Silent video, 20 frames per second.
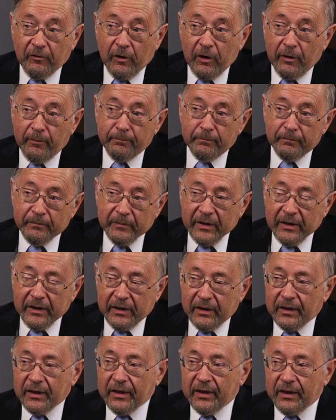from
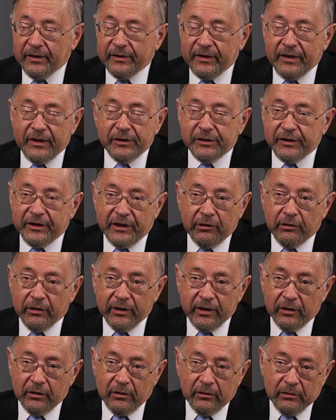the
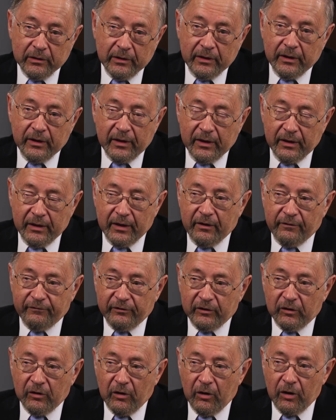interior of
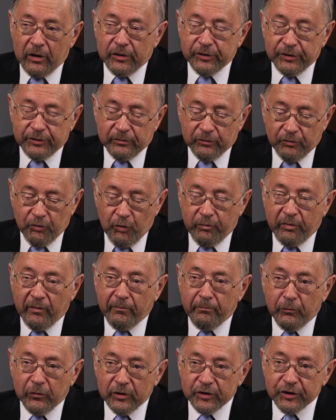a large group
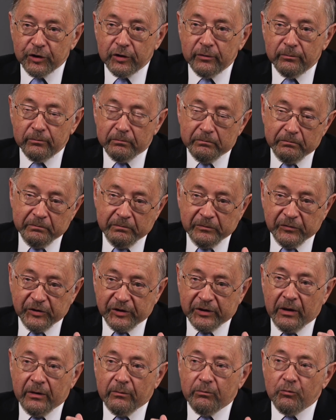of Muslims
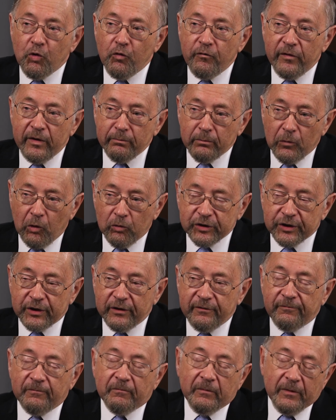moving
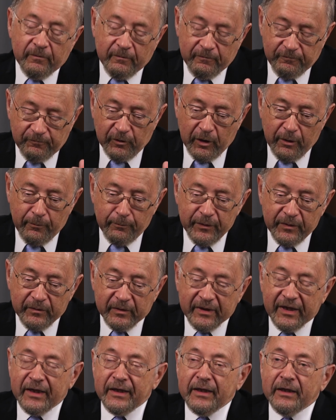mostly from
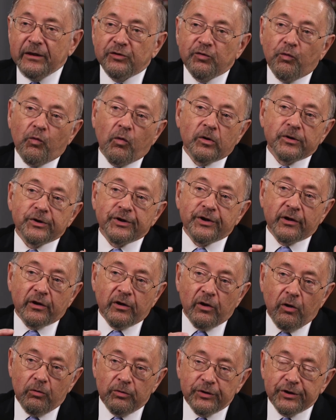Guinea towards the
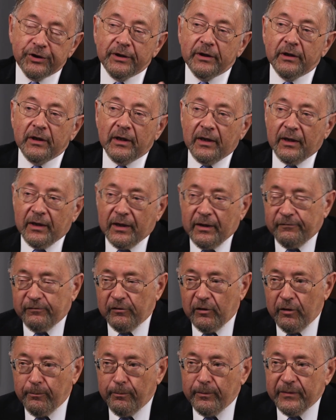coast,
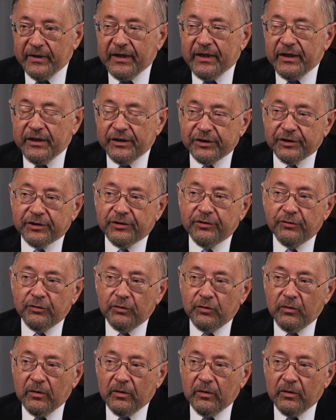from east